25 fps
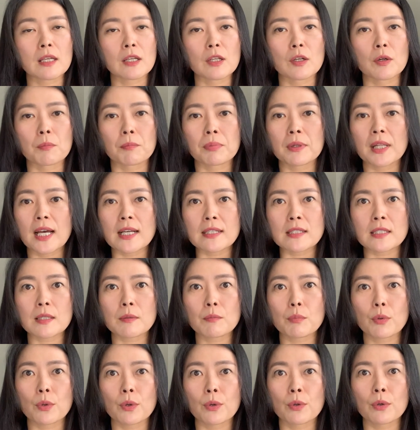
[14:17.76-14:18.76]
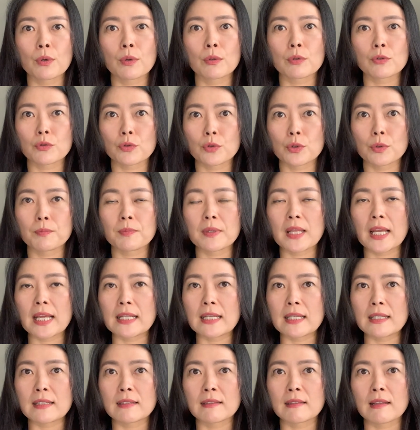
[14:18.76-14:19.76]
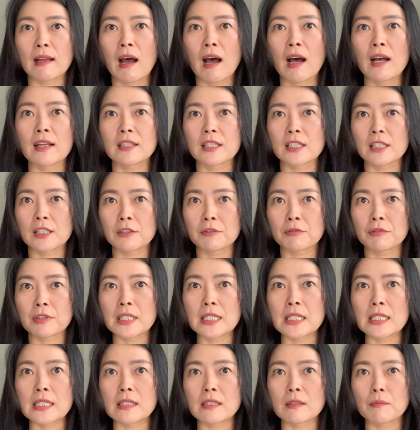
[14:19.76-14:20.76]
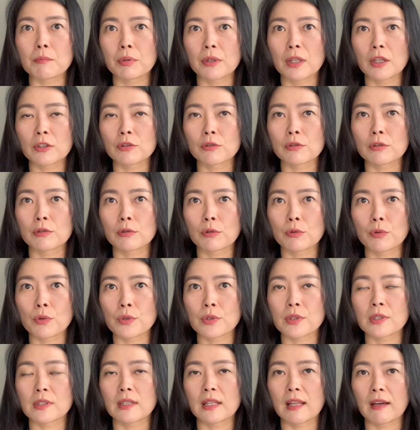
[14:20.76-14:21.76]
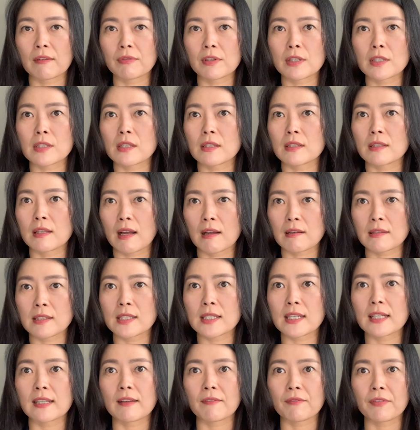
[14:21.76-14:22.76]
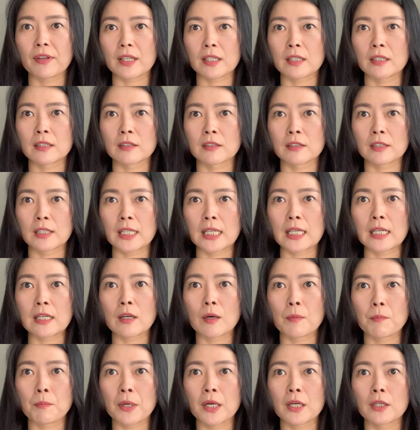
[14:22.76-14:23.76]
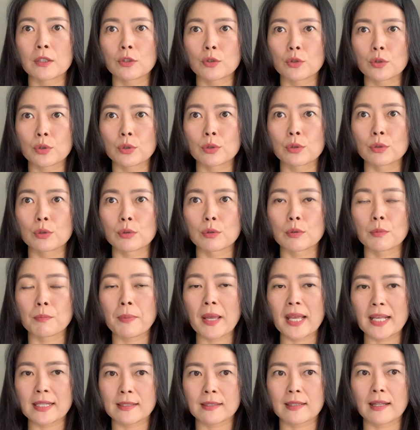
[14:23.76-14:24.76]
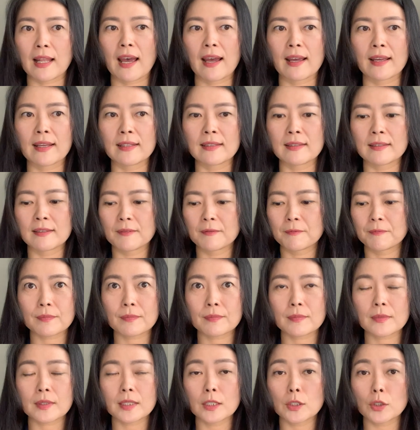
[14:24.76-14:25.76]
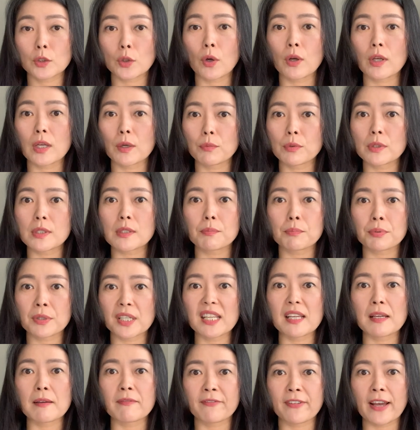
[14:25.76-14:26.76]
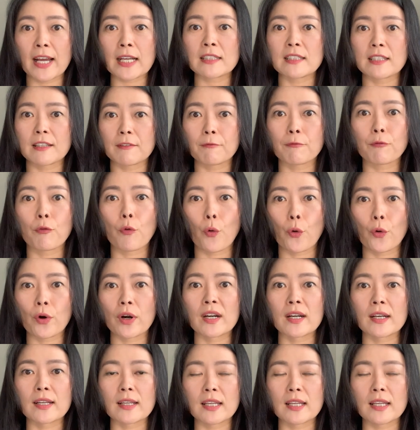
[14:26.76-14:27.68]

placebo group, they did not decrease blood glucose levels not significantly compared to baseline. So it was pretty effective for